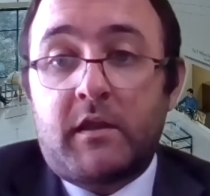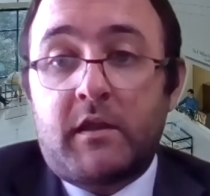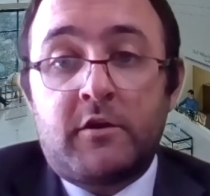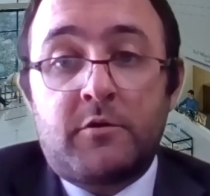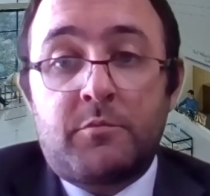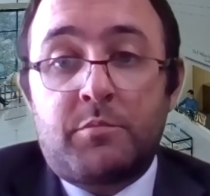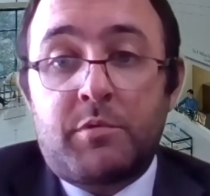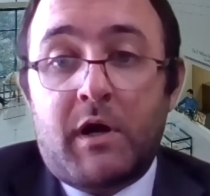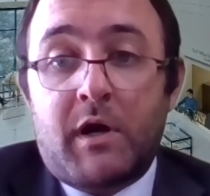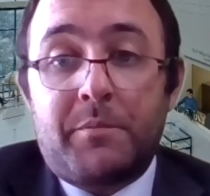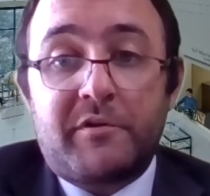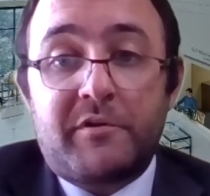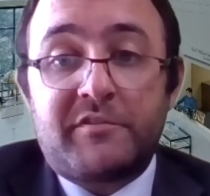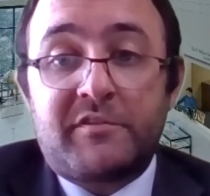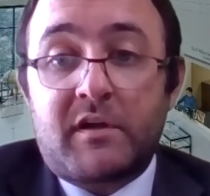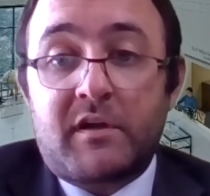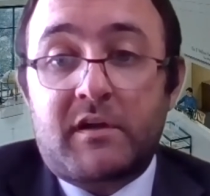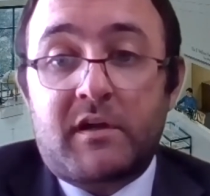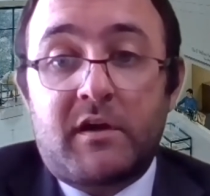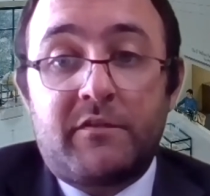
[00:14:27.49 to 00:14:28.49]
and your property is
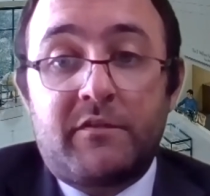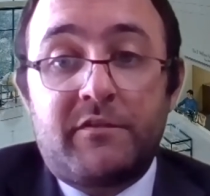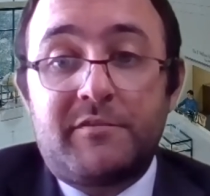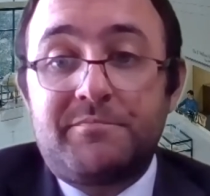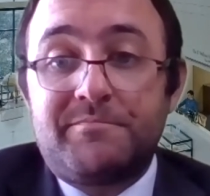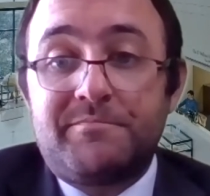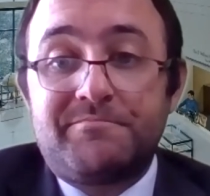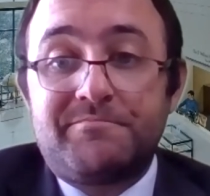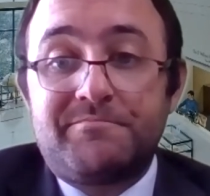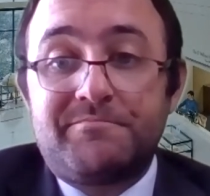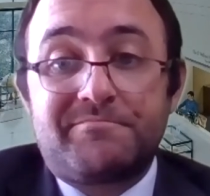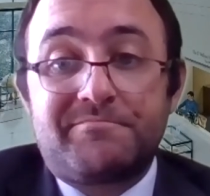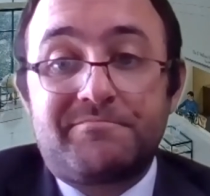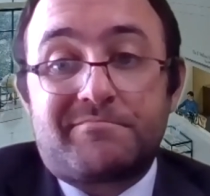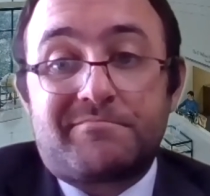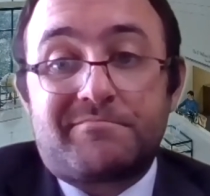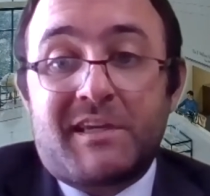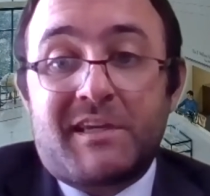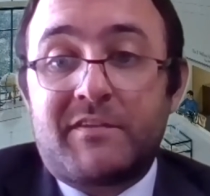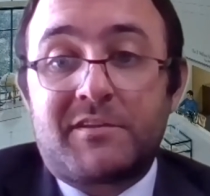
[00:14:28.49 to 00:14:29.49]
not covered, they
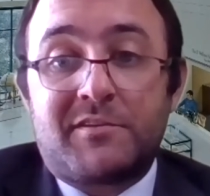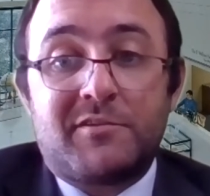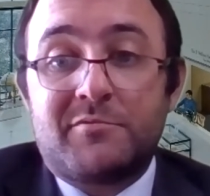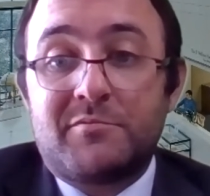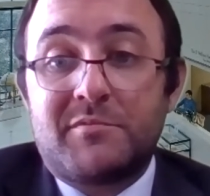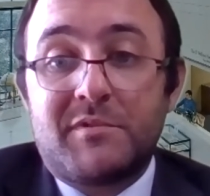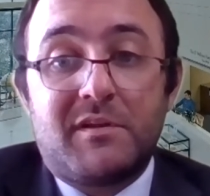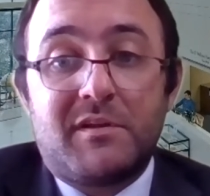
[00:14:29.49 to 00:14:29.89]
can evict you,